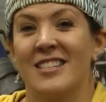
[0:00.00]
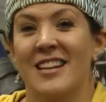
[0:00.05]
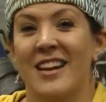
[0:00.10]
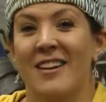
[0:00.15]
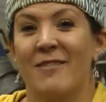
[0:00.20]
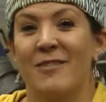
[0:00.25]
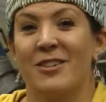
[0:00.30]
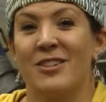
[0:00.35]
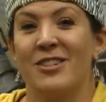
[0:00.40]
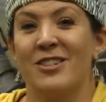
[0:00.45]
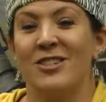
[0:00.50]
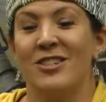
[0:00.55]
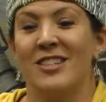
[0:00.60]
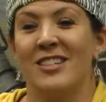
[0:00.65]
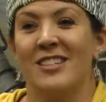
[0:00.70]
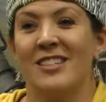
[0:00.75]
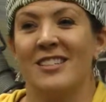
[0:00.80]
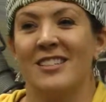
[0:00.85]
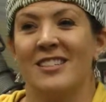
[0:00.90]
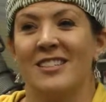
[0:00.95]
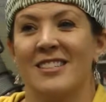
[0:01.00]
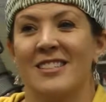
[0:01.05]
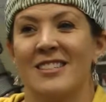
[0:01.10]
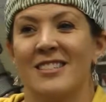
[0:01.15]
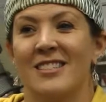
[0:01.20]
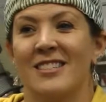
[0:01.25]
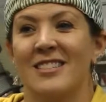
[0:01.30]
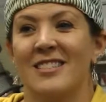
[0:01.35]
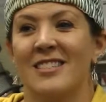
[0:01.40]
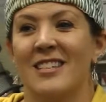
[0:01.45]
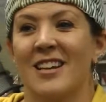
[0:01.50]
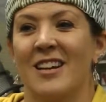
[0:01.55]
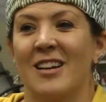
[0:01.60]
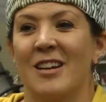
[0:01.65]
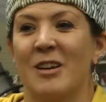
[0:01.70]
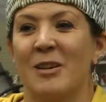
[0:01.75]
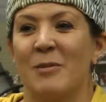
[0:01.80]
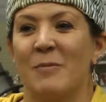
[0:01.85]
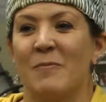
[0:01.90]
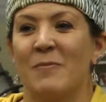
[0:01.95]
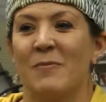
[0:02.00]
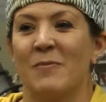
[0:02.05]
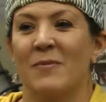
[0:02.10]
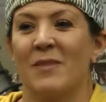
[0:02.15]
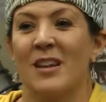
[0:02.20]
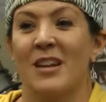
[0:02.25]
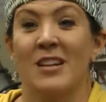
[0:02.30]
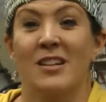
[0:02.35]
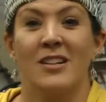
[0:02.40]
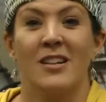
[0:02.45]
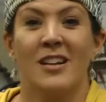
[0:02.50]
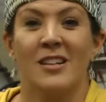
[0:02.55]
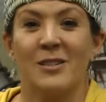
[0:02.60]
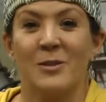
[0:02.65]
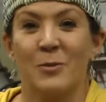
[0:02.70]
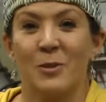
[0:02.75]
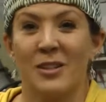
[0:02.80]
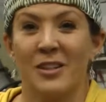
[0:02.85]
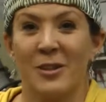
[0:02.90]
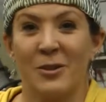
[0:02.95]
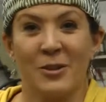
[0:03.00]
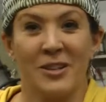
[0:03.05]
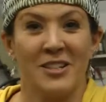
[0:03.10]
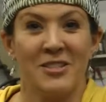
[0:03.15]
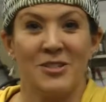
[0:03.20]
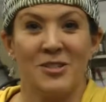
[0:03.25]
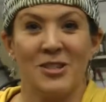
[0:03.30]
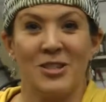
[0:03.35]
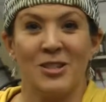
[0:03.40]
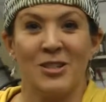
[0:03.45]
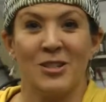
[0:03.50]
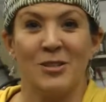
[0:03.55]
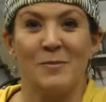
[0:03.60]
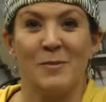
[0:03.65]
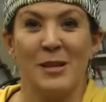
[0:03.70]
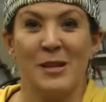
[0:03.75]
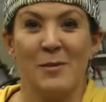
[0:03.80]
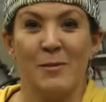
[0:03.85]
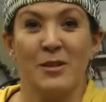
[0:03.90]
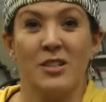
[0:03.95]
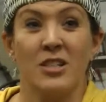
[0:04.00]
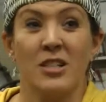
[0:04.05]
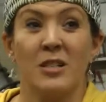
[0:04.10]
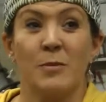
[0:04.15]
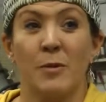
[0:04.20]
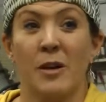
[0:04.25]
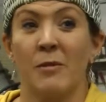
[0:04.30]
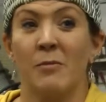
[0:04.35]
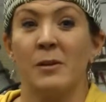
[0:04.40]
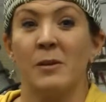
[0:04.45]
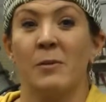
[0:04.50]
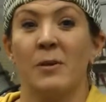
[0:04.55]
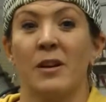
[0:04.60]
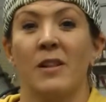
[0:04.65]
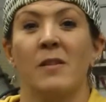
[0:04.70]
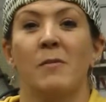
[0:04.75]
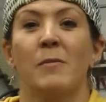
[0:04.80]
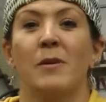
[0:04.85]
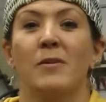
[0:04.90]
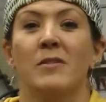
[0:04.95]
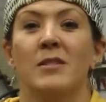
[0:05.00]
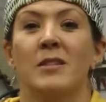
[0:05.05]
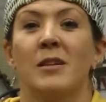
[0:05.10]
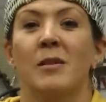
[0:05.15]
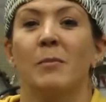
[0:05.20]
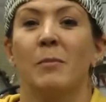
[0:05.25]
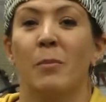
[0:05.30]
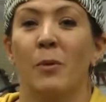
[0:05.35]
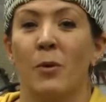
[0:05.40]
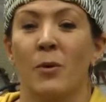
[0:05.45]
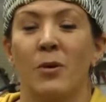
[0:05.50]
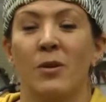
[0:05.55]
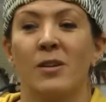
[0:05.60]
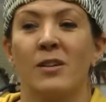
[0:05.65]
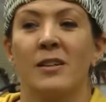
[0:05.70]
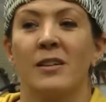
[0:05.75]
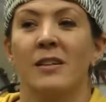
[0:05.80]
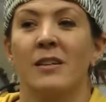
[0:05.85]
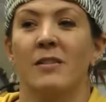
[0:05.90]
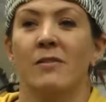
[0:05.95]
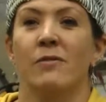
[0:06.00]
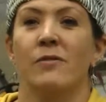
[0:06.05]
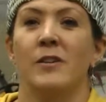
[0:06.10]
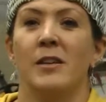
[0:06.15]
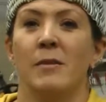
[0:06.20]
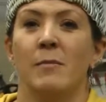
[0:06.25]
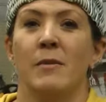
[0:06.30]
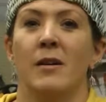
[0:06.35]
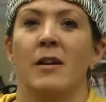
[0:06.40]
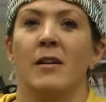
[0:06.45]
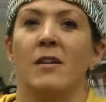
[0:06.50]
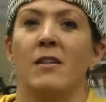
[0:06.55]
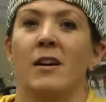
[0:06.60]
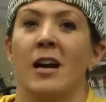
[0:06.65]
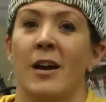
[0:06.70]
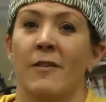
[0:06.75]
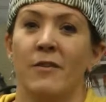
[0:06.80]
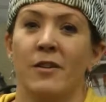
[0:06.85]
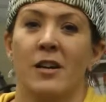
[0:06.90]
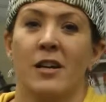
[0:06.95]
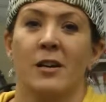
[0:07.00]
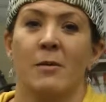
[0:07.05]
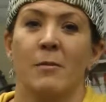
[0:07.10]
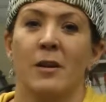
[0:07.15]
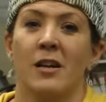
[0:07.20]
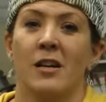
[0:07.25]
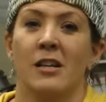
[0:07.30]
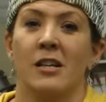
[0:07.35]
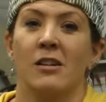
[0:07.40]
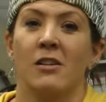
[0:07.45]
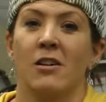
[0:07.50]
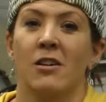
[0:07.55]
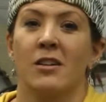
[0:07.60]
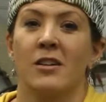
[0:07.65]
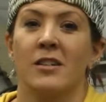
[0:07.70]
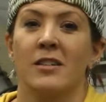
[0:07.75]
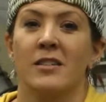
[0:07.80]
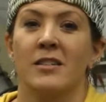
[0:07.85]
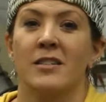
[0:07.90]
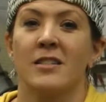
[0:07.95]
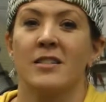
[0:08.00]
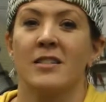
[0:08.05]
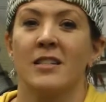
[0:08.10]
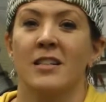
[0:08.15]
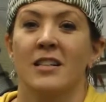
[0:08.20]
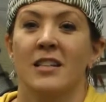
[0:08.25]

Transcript: Savage is um, not as well known as she should be, but she's probably one of the most important female African American artists